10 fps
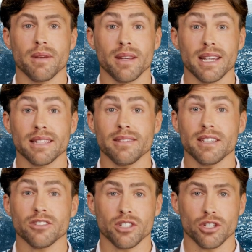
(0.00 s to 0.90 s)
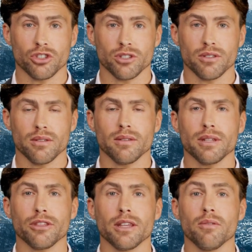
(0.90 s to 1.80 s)
Eighth excursion, a
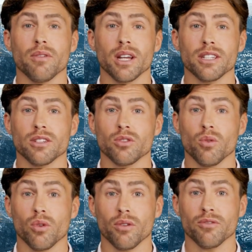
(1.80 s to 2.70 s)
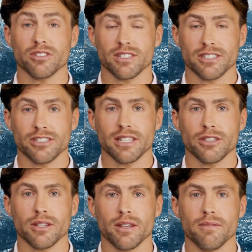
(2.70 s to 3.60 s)
self-guided tour of the city
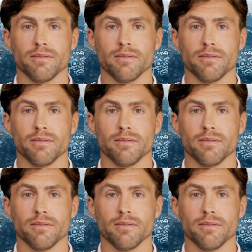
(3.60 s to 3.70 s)
centre.